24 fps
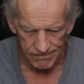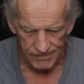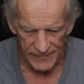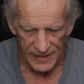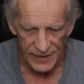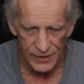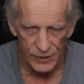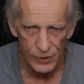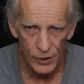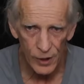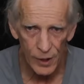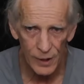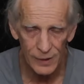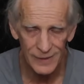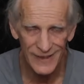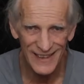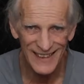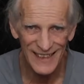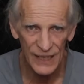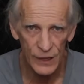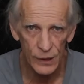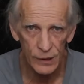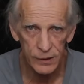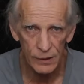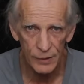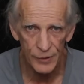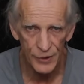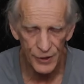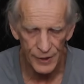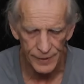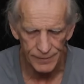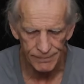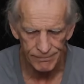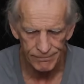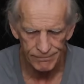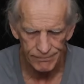It's called an
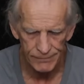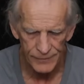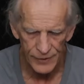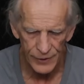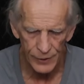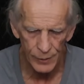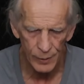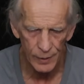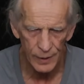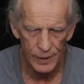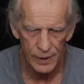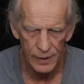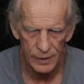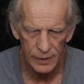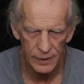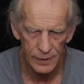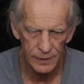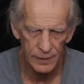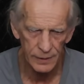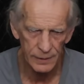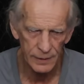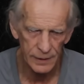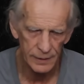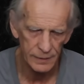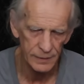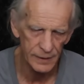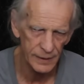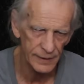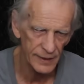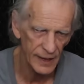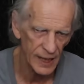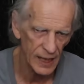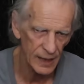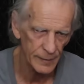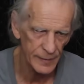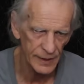occlusion. You occlude the
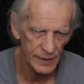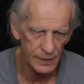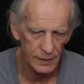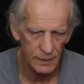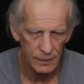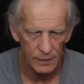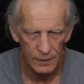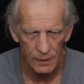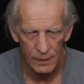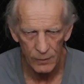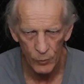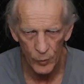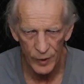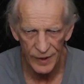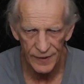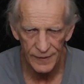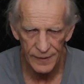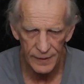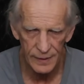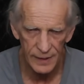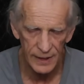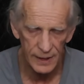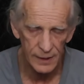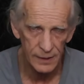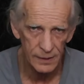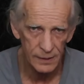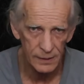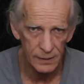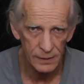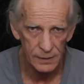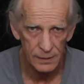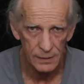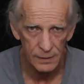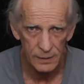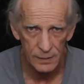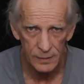diamond with the
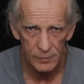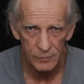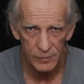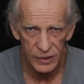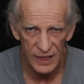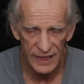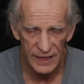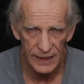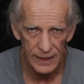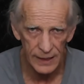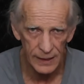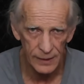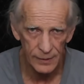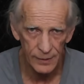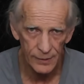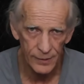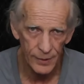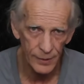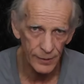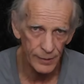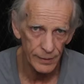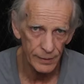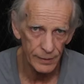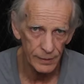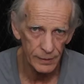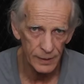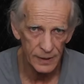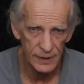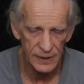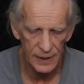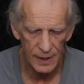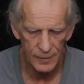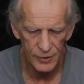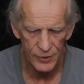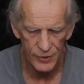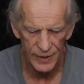nickel plating to the
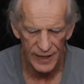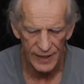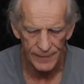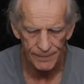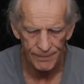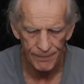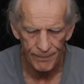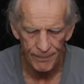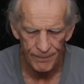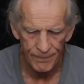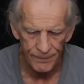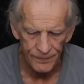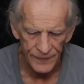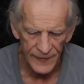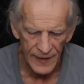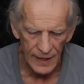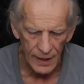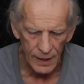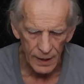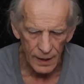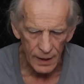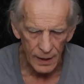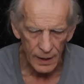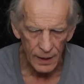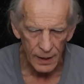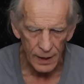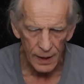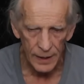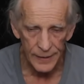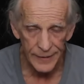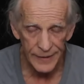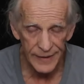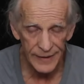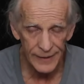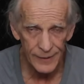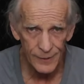substrate.
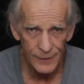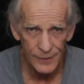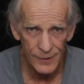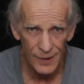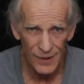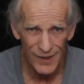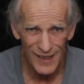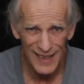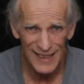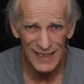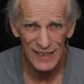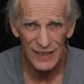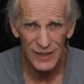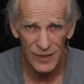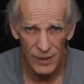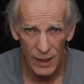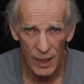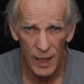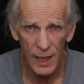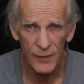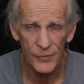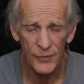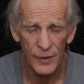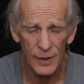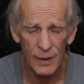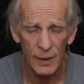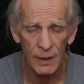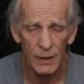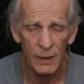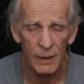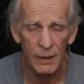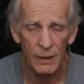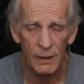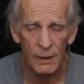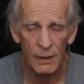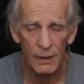Nickel is a lot
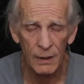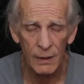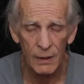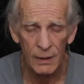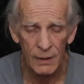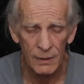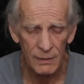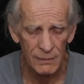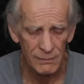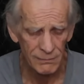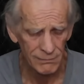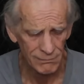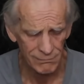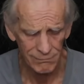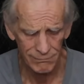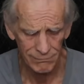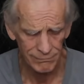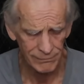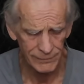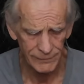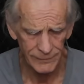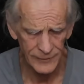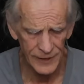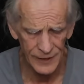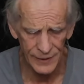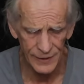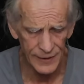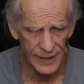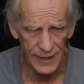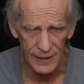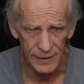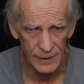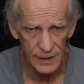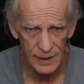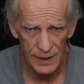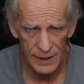softer than
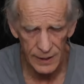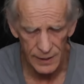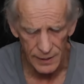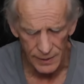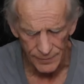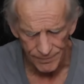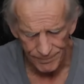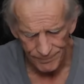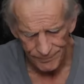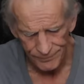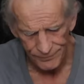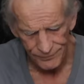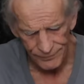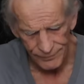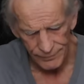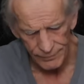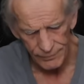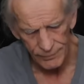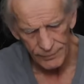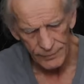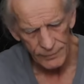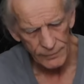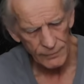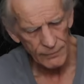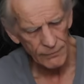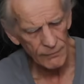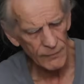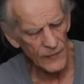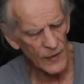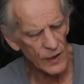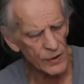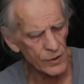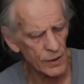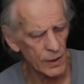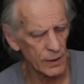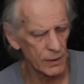stainless steel.
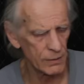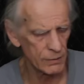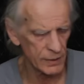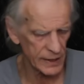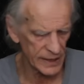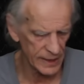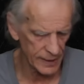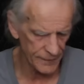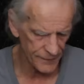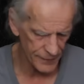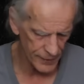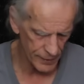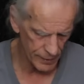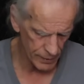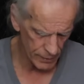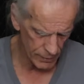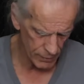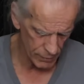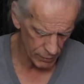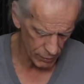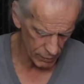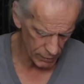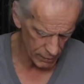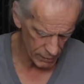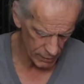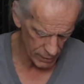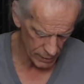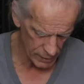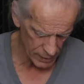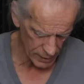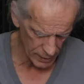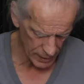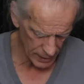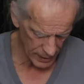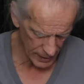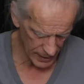So if you
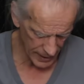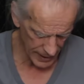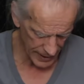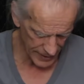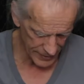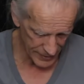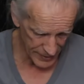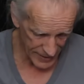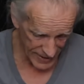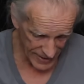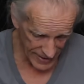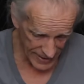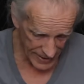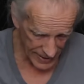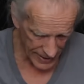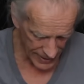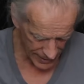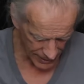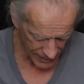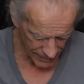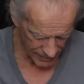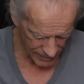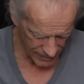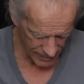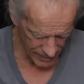dig in,